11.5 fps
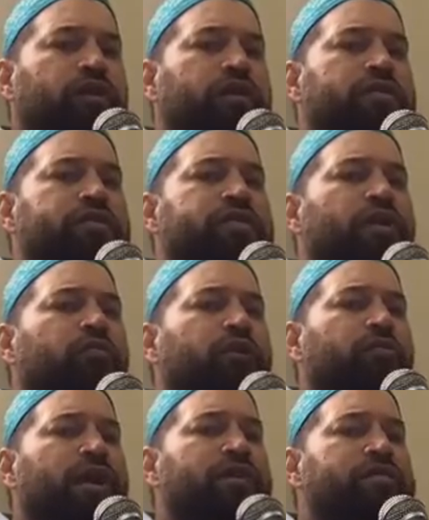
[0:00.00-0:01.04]
Someone
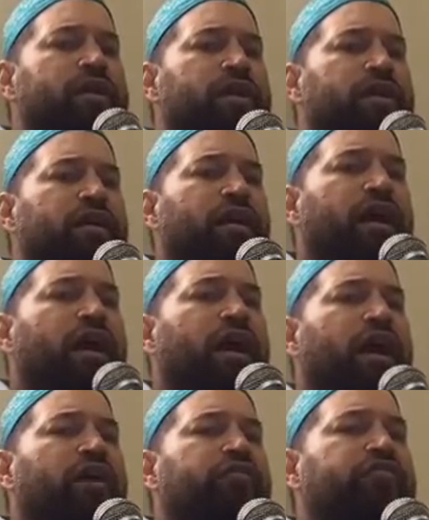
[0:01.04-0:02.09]
might say,
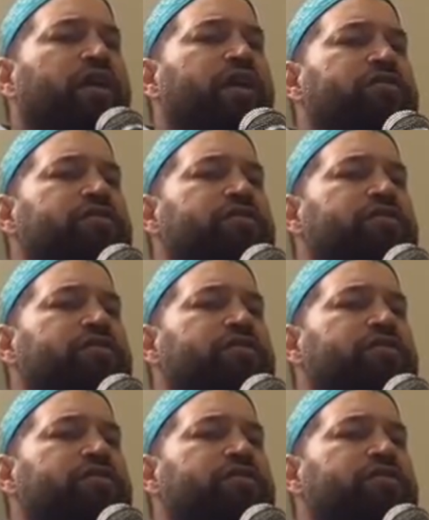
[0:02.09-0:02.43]
I face